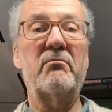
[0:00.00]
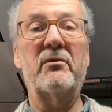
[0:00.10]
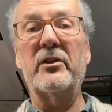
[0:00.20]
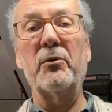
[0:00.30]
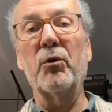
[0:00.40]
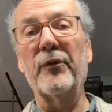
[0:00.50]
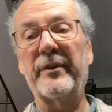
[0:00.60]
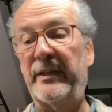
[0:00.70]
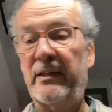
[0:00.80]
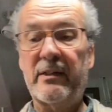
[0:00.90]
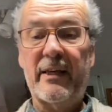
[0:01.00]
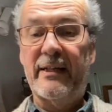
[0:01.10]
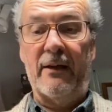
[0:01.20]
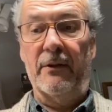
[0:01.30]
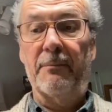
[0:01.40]
do all the things. They're
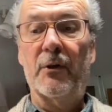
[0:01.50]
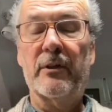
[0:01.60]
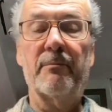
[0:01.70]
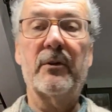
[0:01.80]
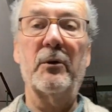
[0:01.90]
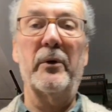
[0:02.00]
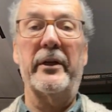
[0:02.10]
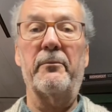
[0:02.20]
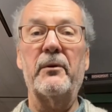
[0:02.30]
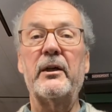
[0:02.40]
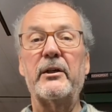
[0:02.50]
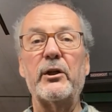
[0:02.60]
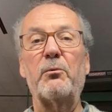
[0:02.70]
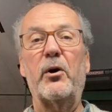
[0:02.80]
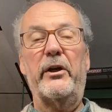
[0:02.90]
down the bottom. Do what
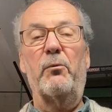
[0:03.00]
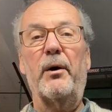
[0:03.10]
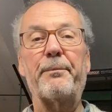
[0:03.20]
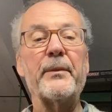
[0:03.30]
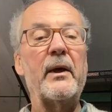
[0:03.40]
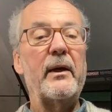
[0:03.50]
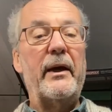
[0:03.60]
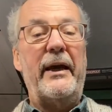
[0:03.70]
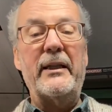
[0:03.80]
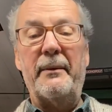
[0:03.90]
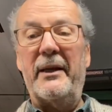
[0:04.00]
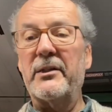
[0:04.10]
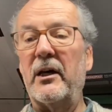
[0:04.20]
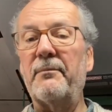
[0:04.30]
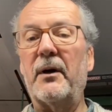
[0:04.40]
you want. In the
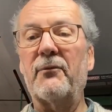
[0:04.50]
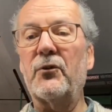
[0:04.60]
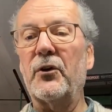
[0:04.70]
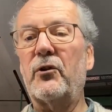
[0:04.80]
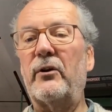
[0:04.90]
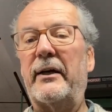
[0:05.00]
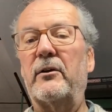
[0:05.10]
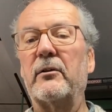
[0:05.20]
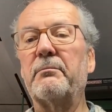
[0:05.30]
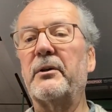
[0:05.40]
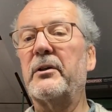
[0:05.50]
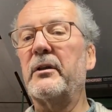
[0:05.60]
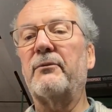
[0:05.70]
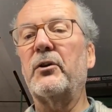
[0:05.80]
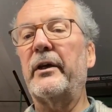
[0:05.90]
meantime, I've got to crack on because
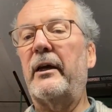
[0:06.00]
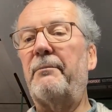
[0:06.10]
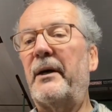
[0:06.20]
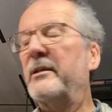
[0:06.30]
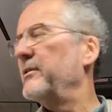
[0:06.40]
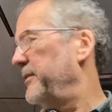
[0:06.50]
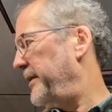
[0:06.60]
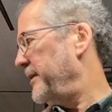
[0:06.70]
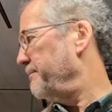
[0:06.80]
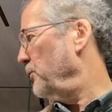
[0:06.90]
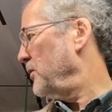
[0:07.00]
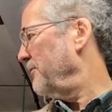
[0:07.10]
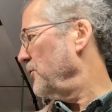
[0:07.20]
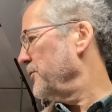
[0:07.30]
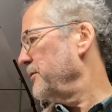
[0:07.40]
I've got to get back to the next book
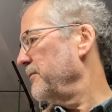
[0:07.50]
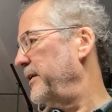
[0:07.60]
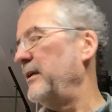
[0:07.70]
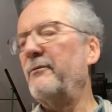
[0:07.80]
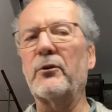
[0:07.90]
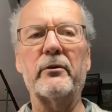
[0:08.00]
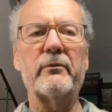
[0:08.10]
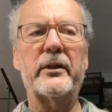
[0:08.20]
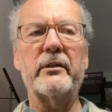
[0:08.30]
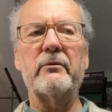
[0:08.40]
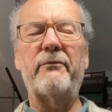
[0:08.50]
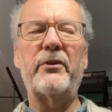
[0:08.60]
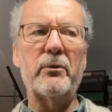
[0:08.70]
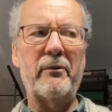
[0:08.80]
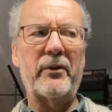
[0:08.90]
I've got to write. I've got to write a
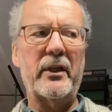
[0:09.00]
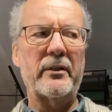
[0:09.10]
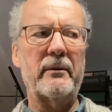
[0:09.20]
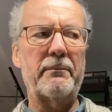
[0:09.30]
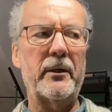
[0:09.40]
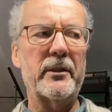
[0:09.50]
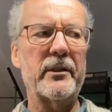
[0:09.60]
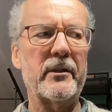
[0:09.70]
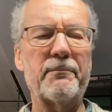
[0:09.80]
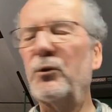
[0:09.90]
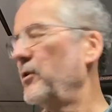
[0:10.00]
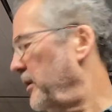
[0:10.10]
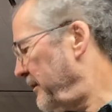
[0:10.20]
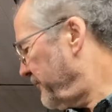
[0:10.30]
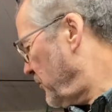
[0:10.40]
review of another person's book.
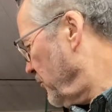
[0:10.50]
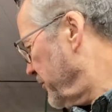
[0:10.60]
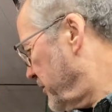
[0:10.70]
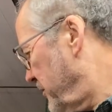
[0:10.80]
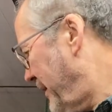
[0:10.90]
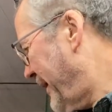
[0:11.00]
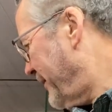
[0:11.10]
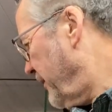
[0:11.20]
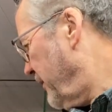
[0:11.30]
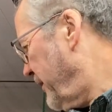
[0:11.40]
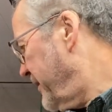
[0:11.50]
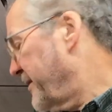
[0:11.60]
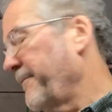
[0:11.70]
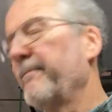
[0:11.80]
I've got to analyse